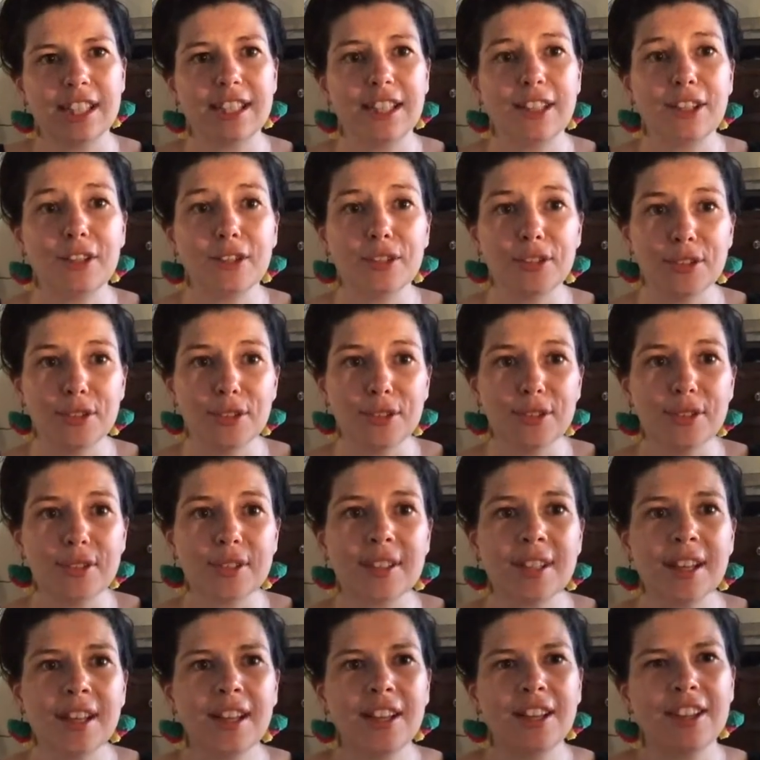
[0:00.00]
that you
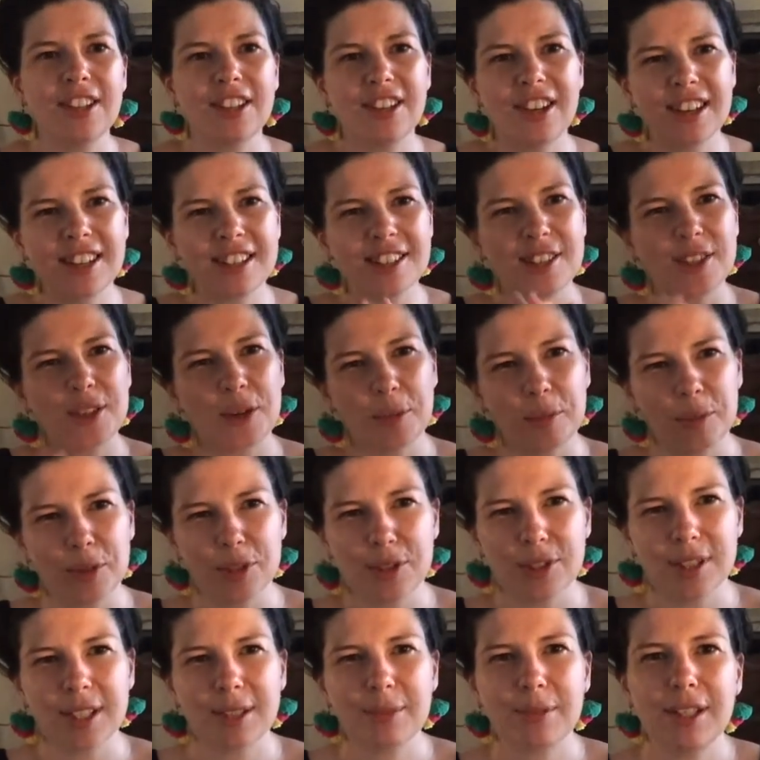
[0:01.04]
use, you kind of stop
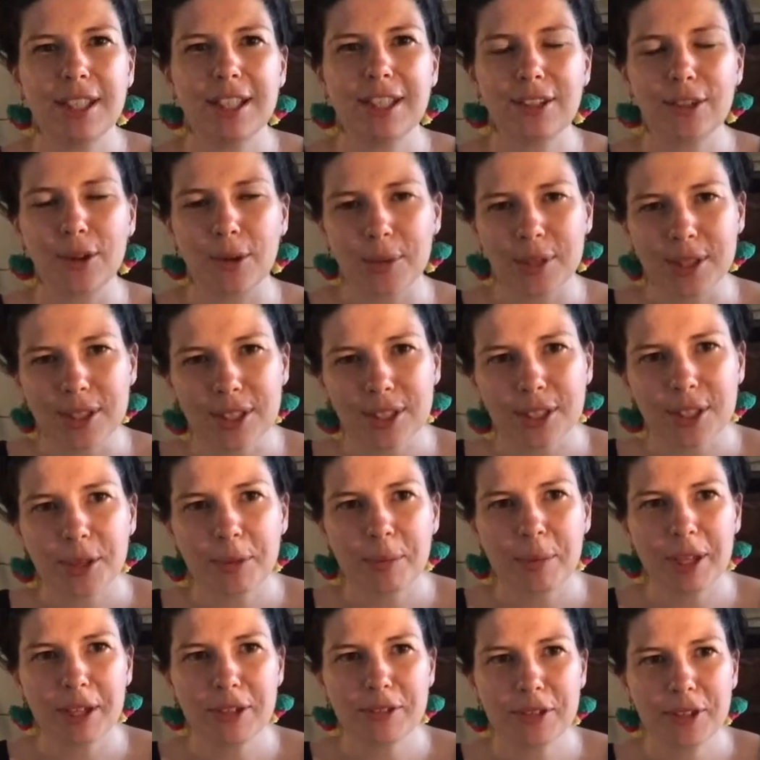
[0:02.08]
using when you go into your
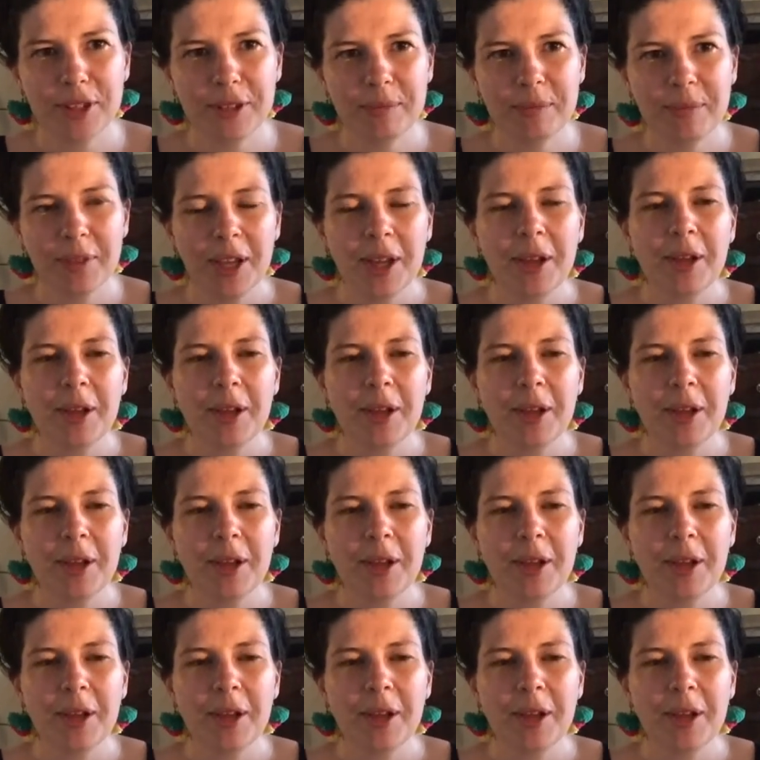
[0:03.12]
bedroom.